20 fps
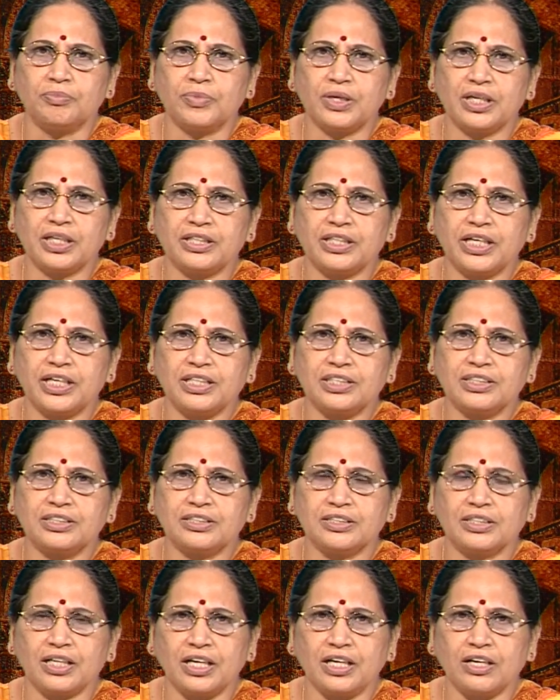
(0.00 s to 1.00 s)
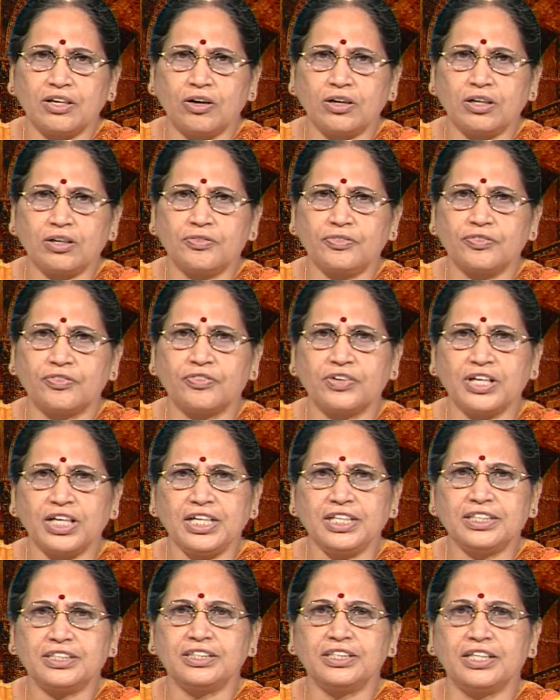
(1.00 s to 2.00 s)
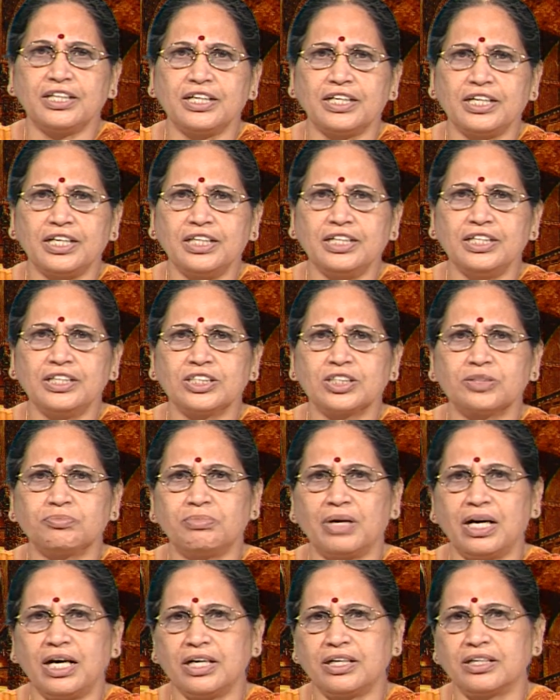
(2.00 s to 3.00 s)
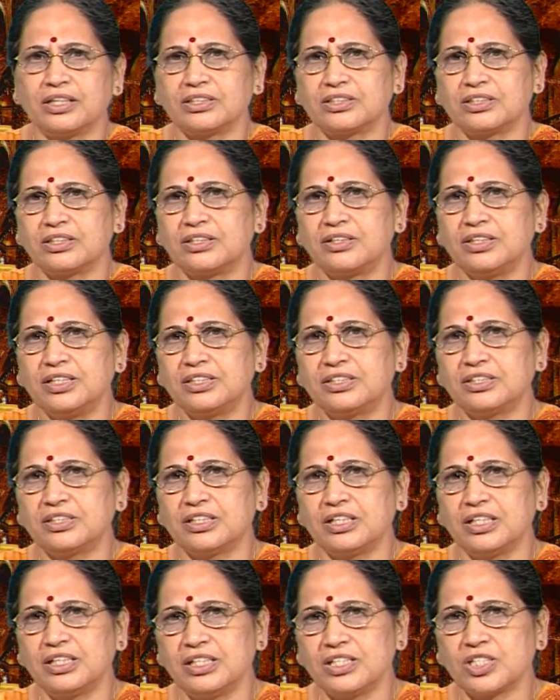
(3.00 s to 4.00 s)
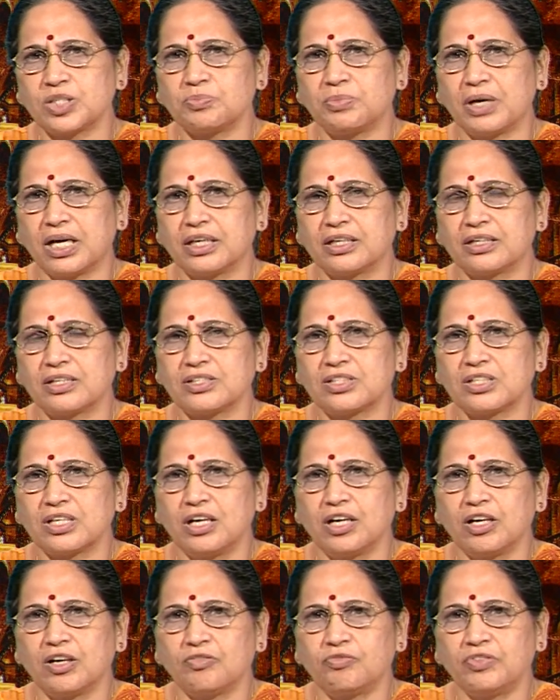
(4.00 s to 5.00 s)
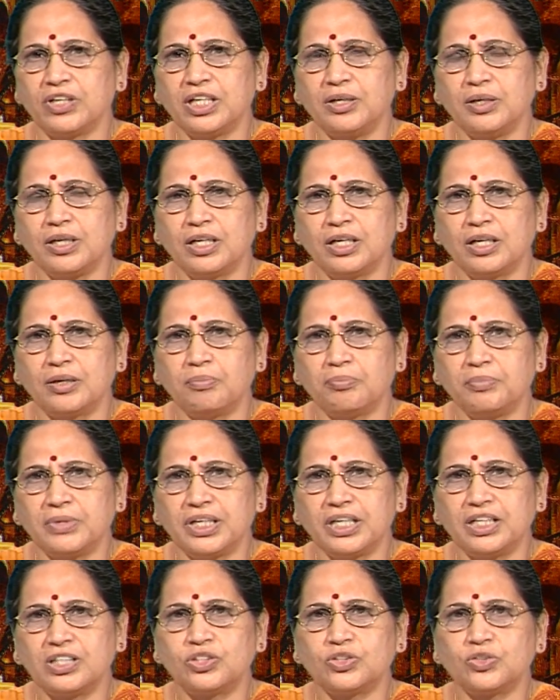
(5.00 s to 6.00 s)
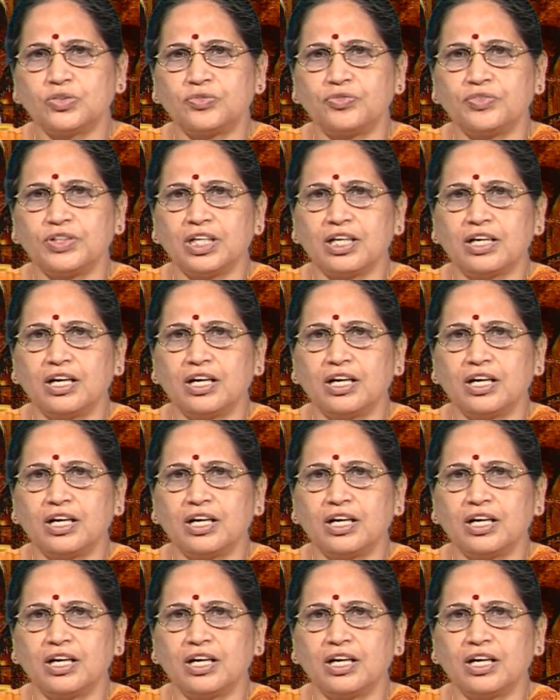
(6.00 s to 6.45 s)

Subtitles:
there is a lot of reasoning in his madness, a reason in his madness, when he begins to feel